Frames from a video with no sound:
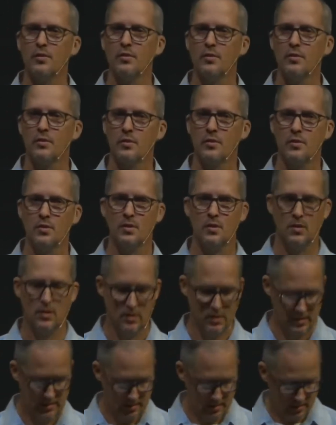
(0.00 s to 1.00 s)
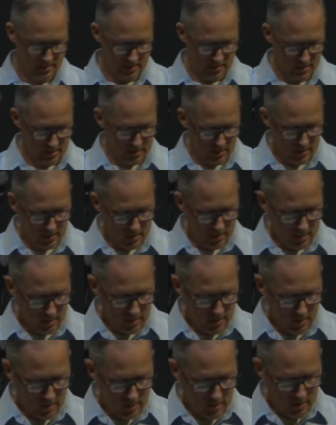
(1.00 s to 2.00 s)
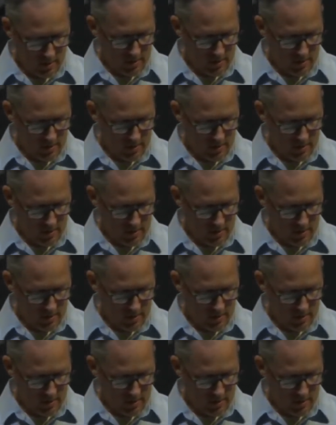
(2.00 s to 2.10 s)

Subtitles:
Nobody speaks.